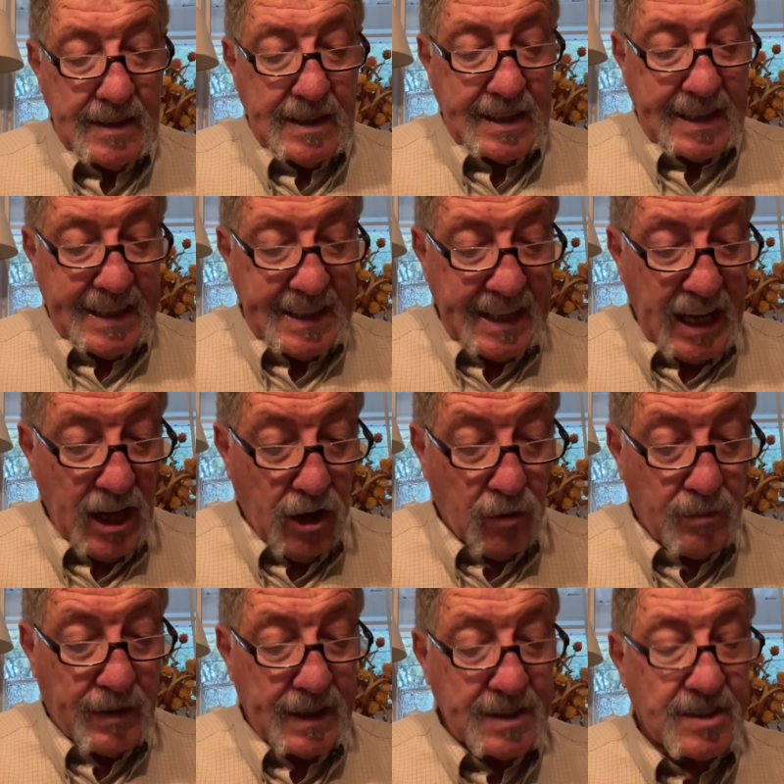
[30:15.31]
can
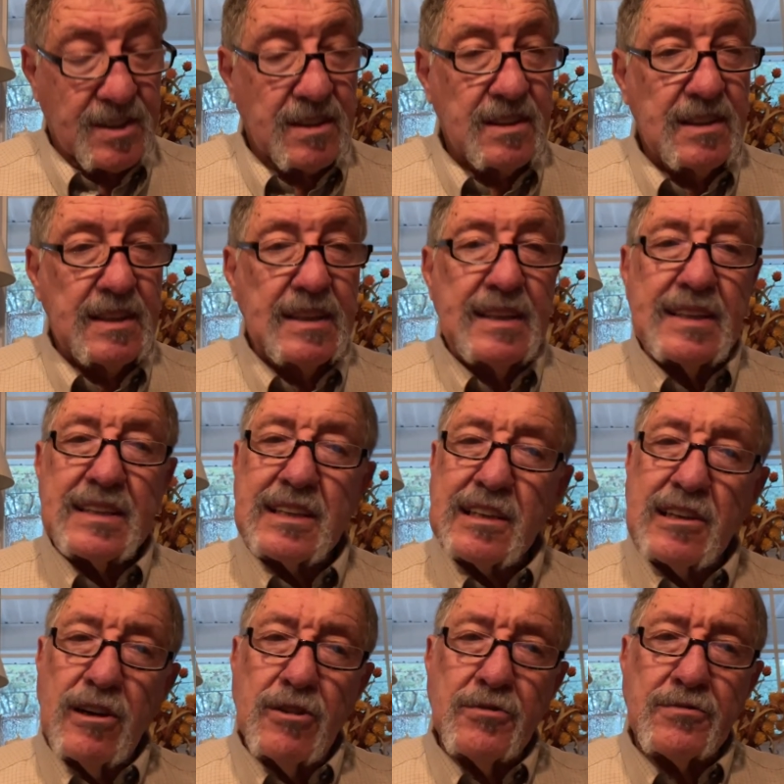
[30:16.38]
help us to
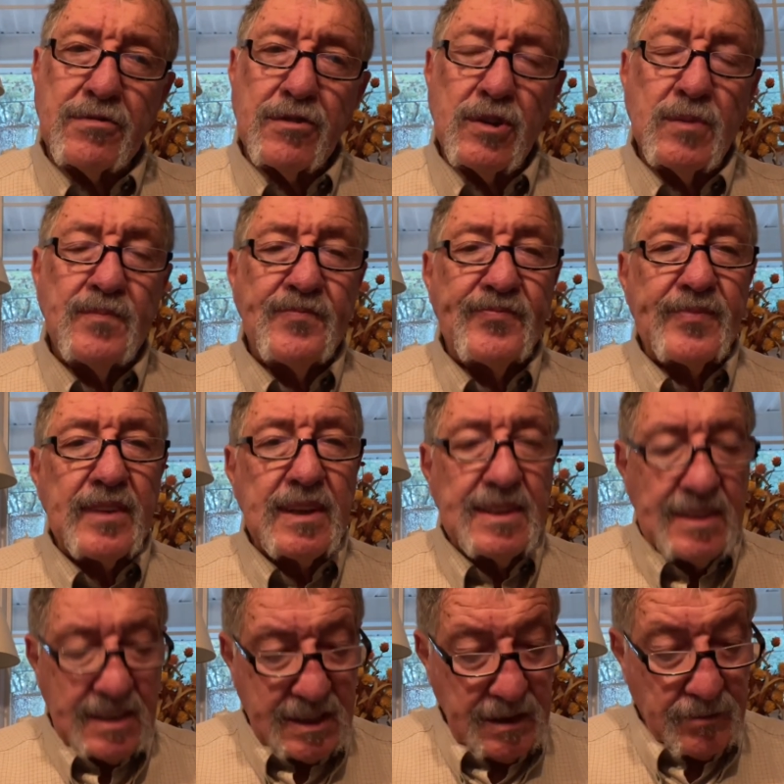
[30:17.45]
go through
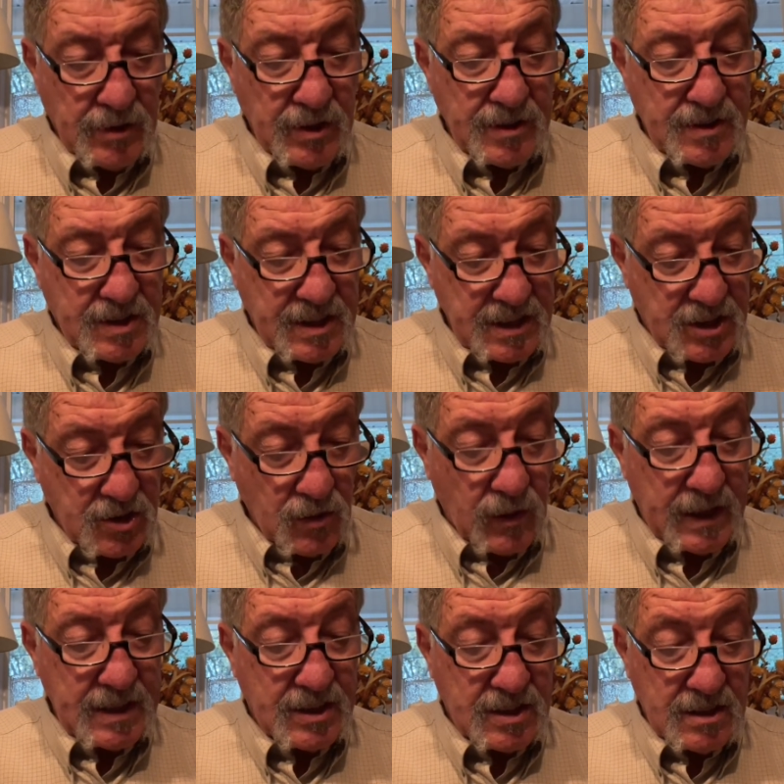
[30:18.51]
similar
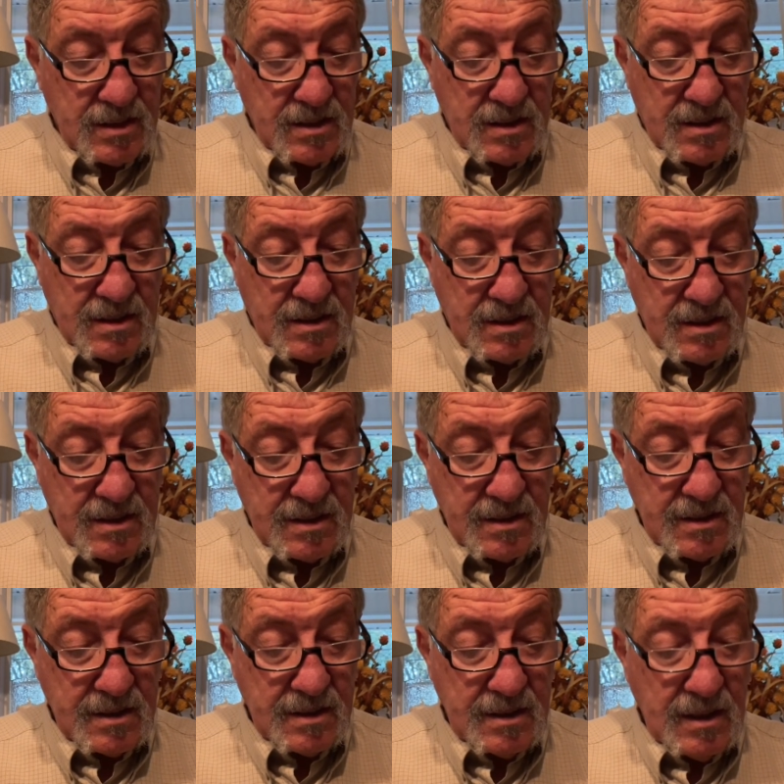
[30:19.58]
situations.
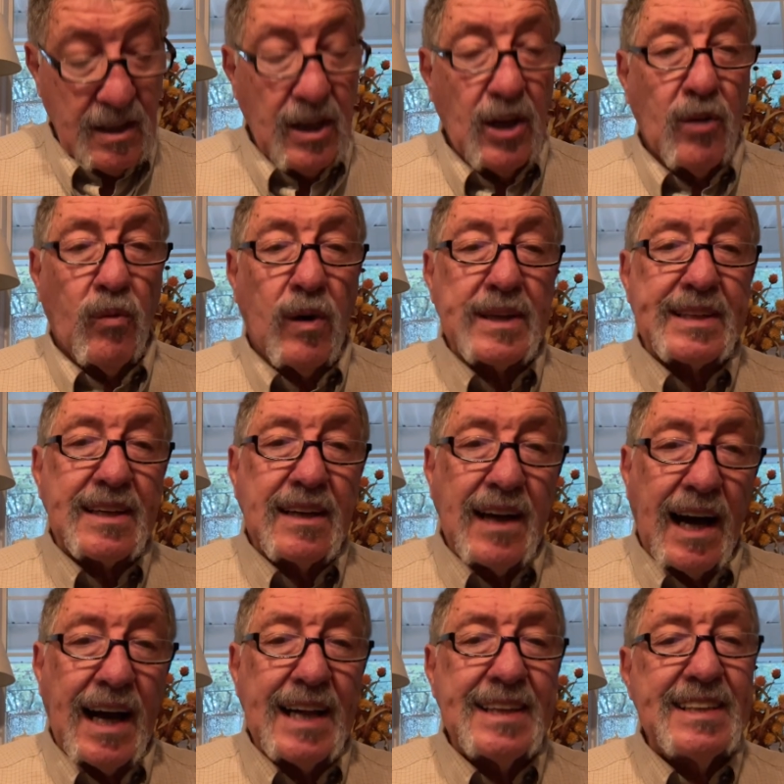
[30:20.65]
What
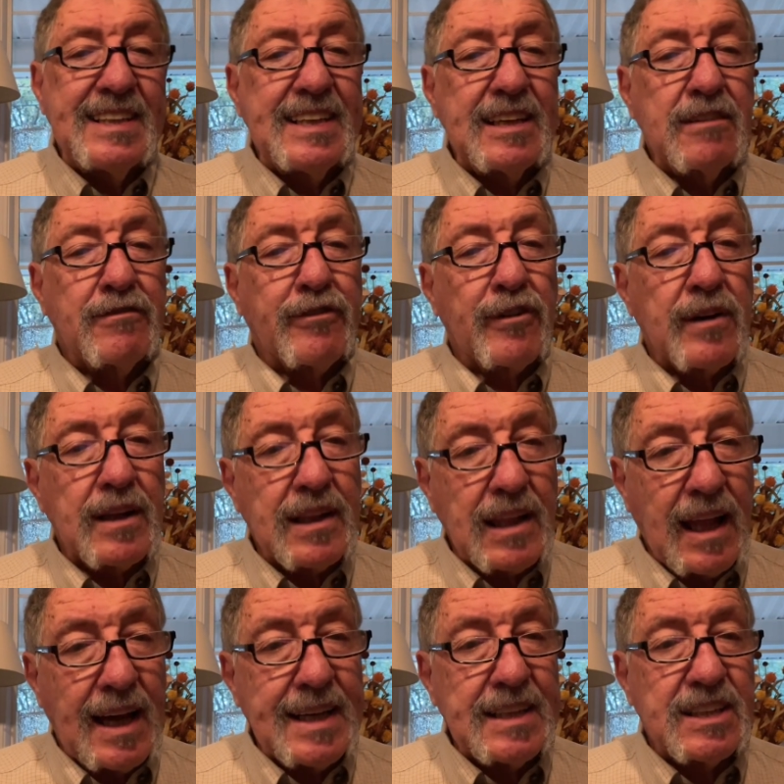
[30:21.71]
God did for
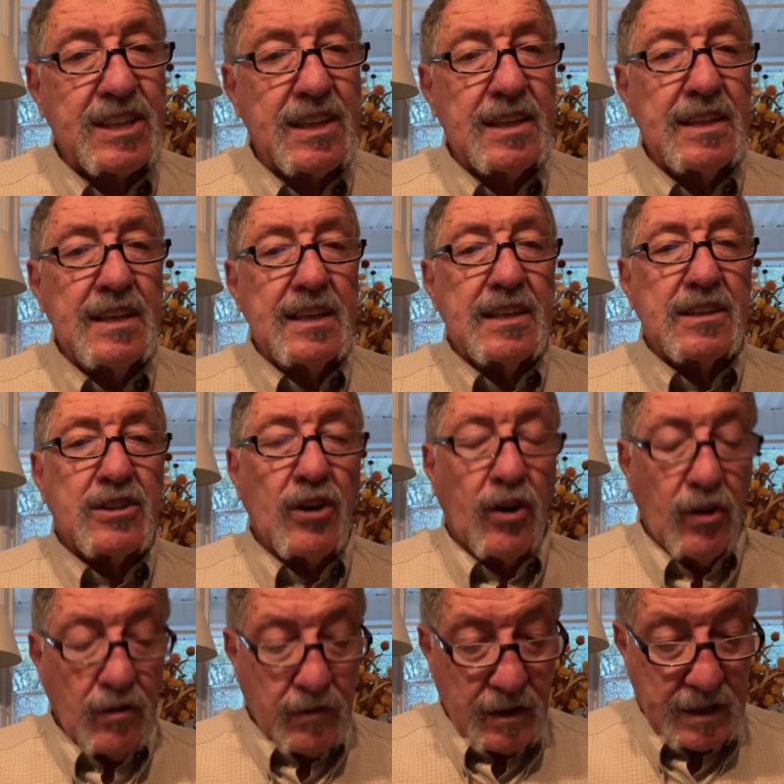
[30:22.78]
Elijah to
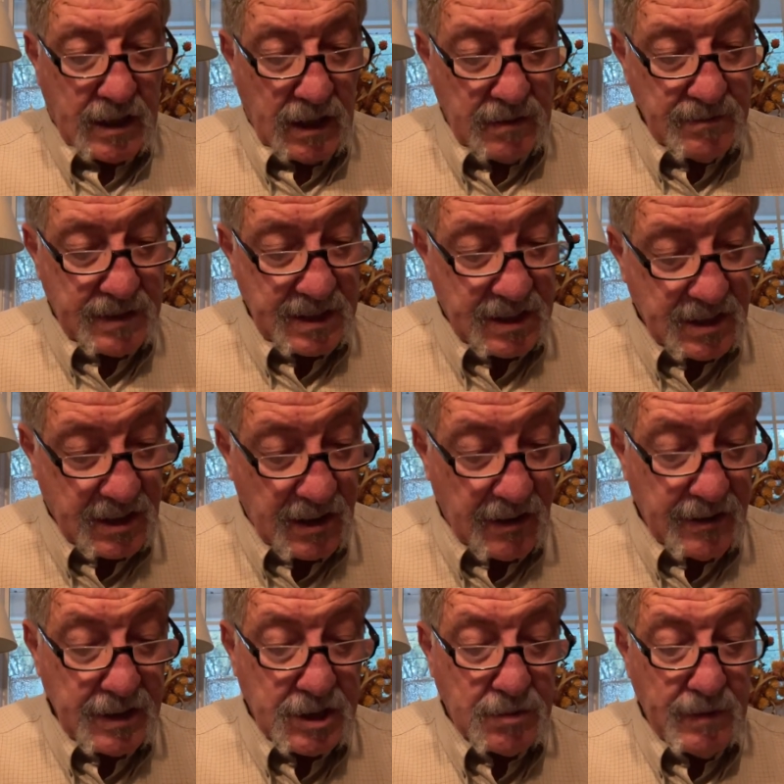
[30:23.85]
overcome
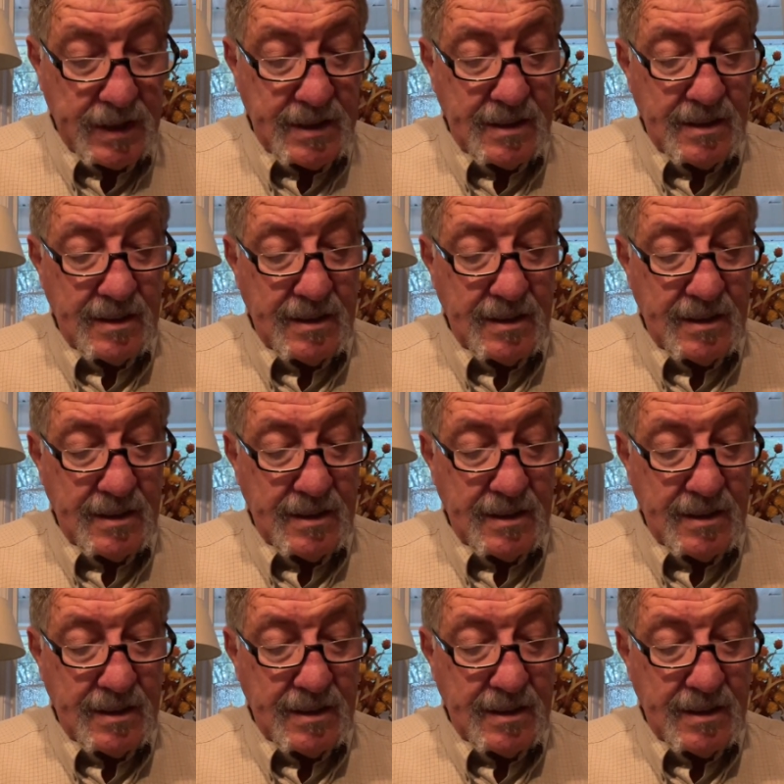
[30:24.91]
discouragement,